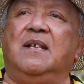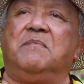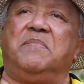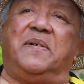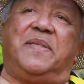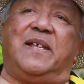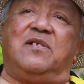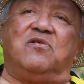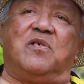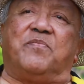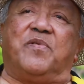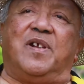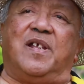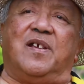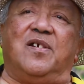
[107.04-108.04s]
But they're doing
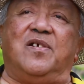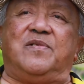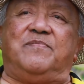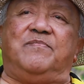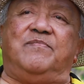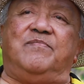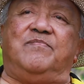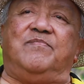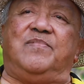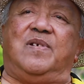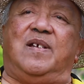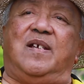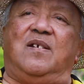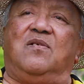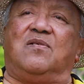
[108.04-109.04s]
pretty good.
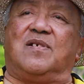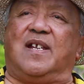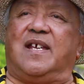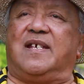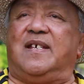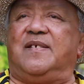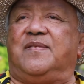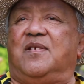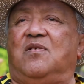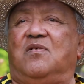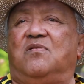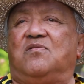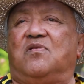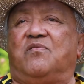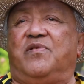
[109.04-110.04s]
It looks like it's their
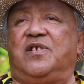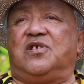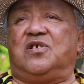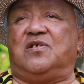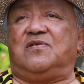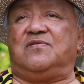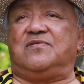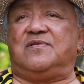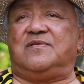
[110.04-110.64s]
own original.